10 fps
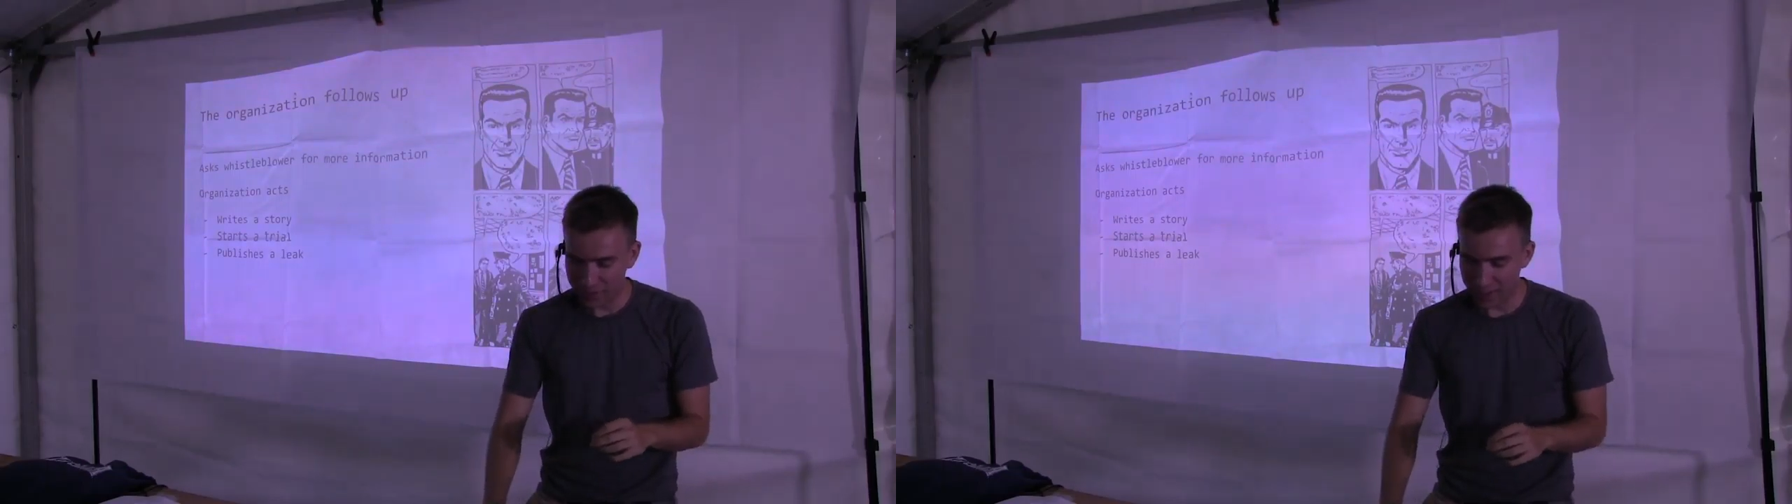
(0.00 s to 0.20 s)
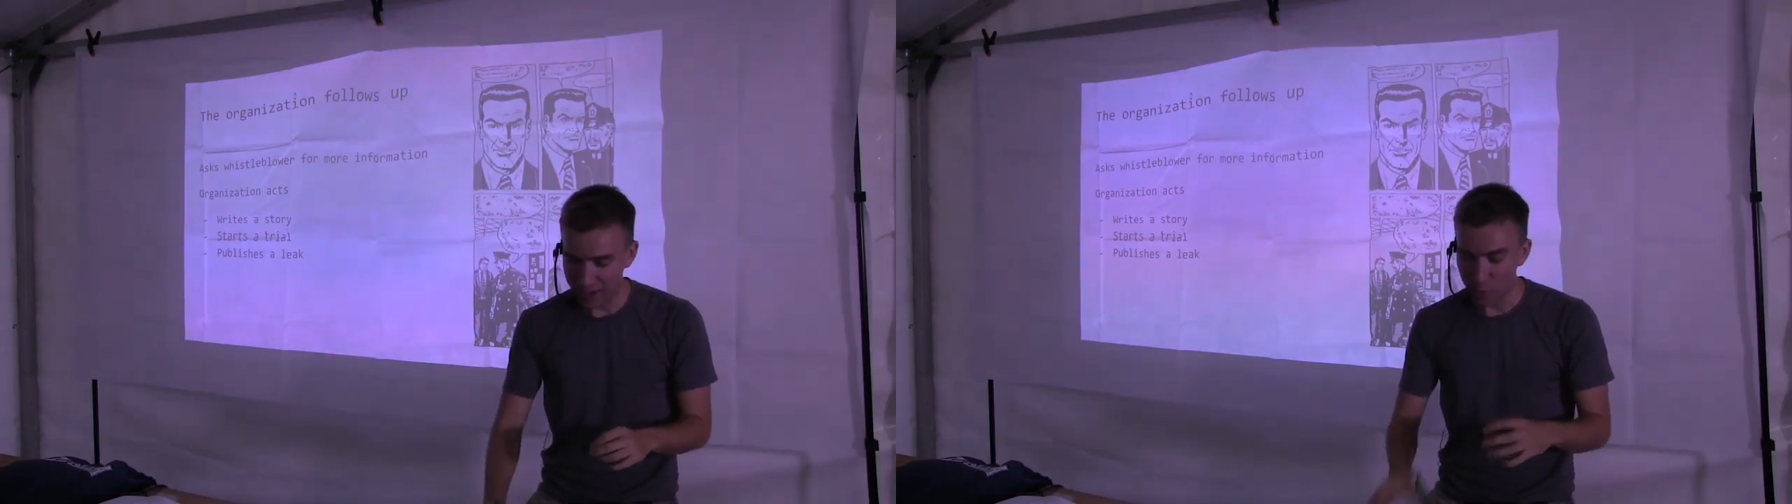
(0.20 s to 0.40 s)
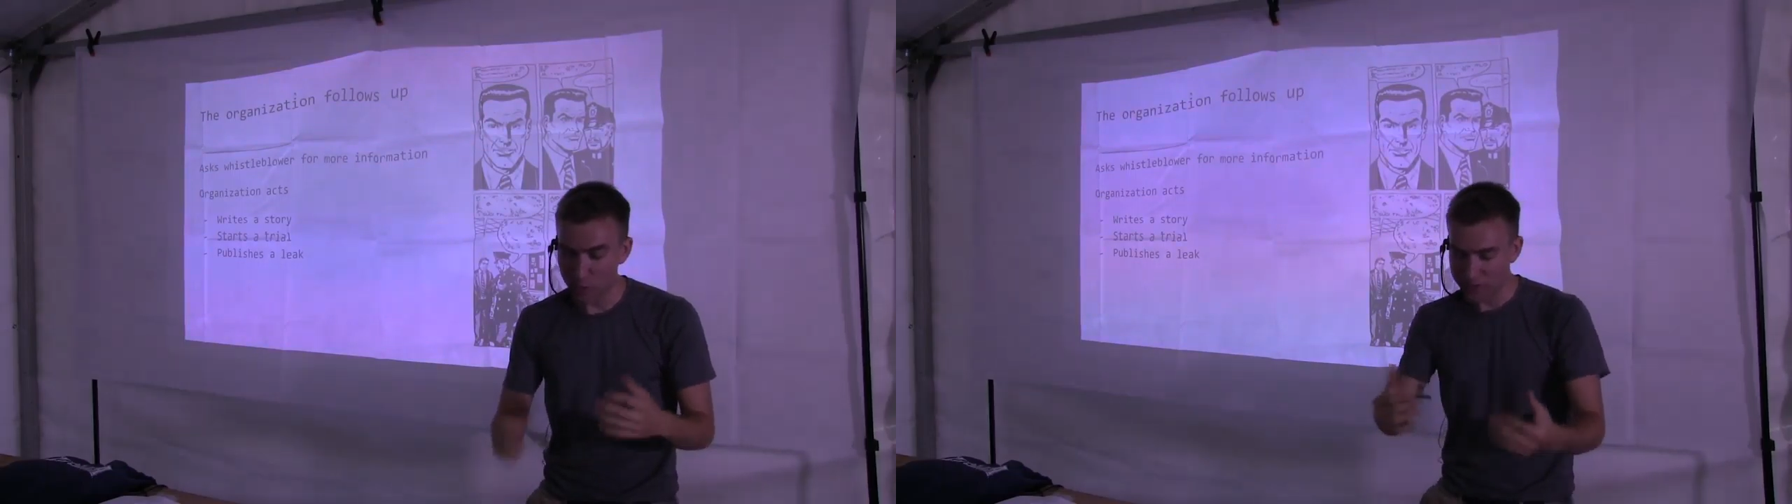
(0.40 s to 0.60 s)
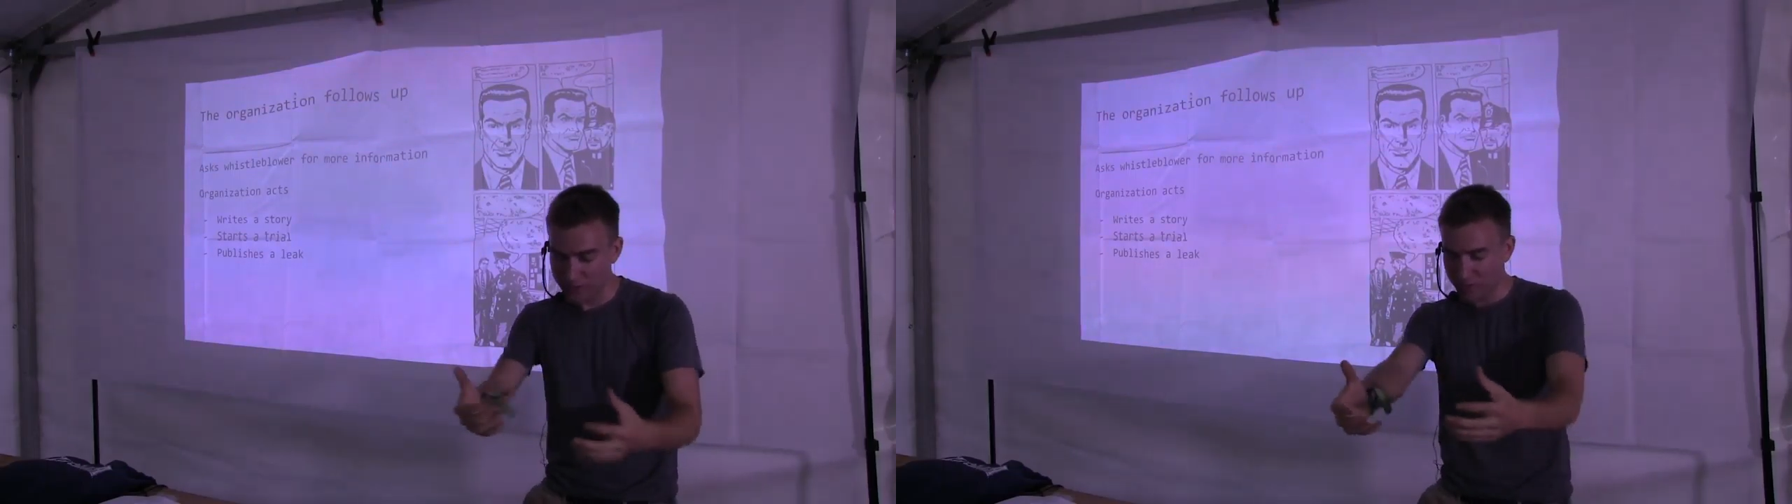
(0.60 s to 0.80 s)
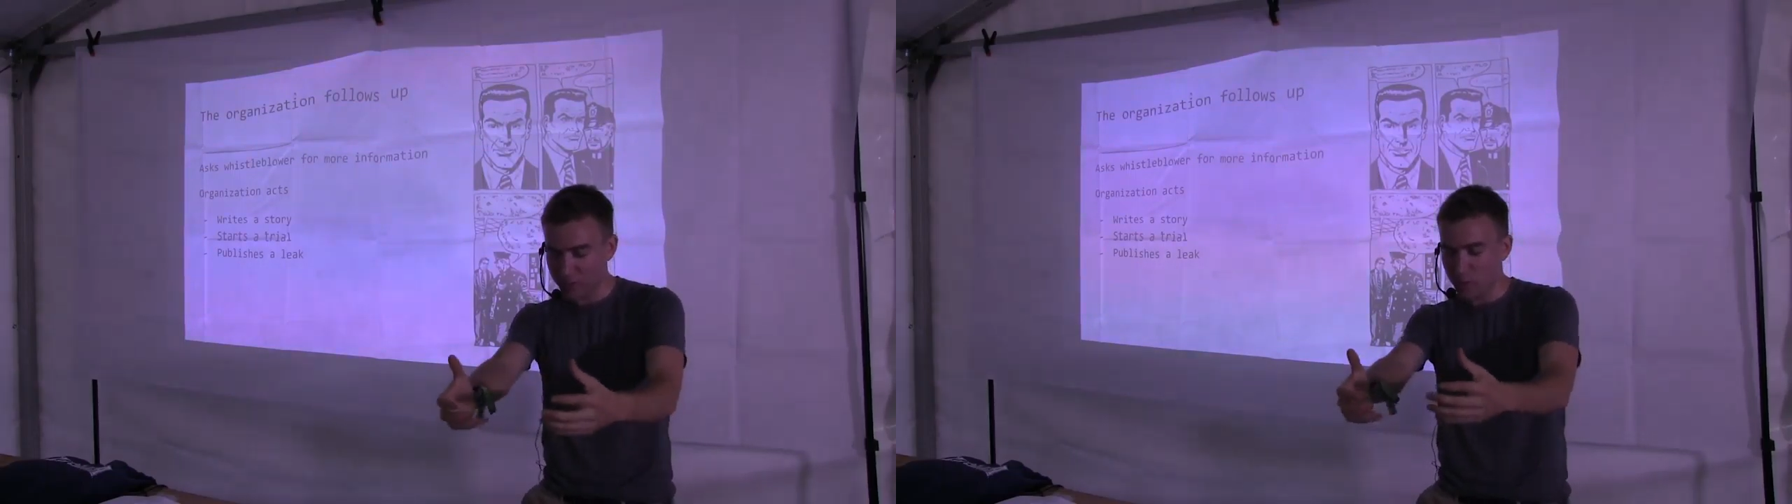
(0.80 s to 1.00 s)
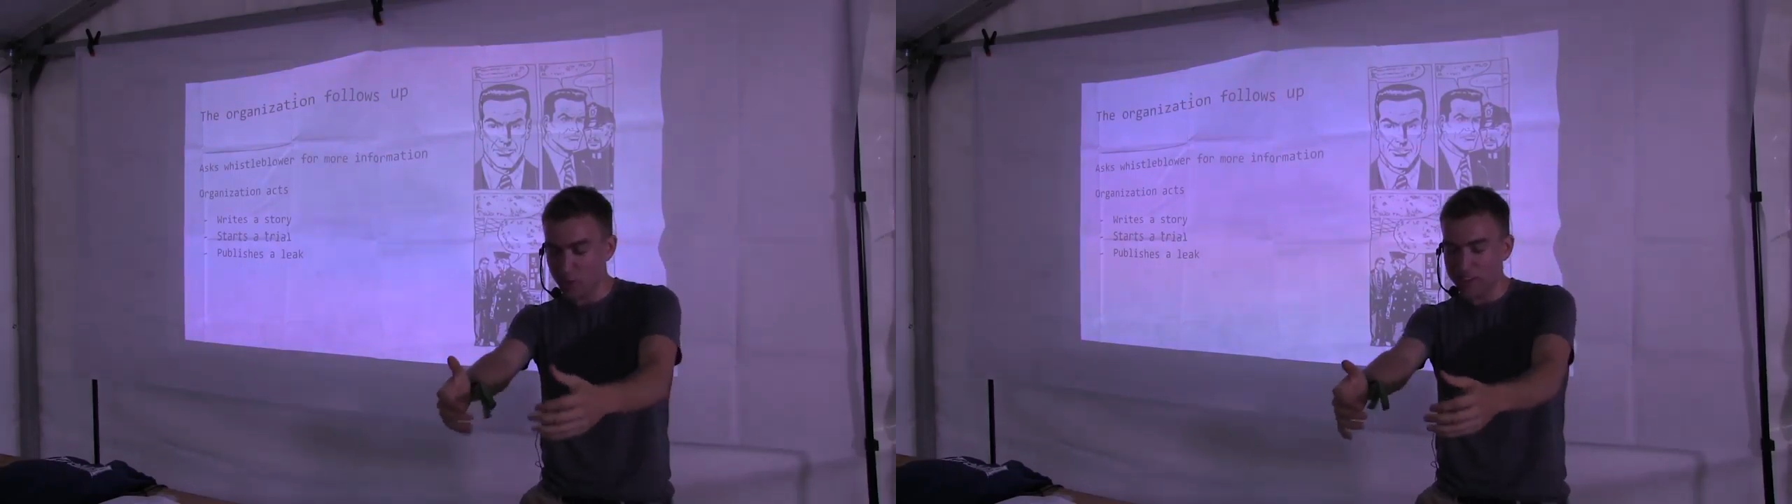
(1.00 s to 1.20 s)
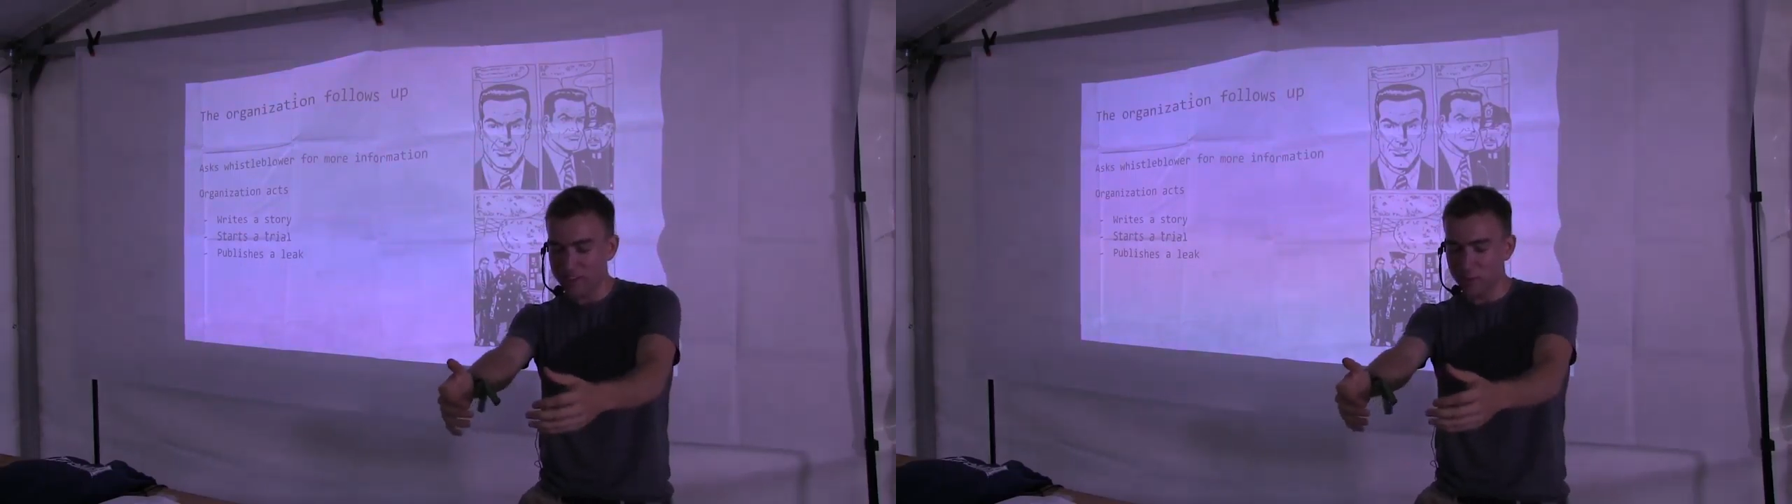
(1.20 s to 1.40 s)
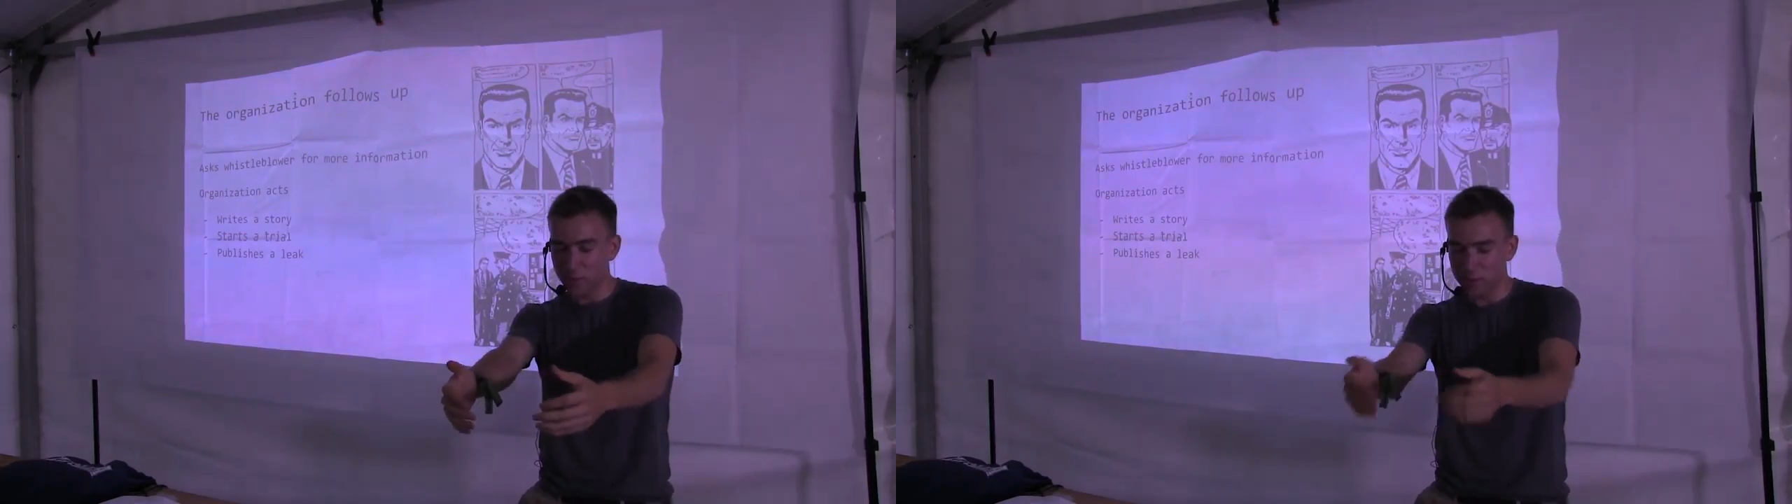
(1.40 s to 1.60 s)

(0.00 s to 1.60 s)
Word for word: uh, once, once the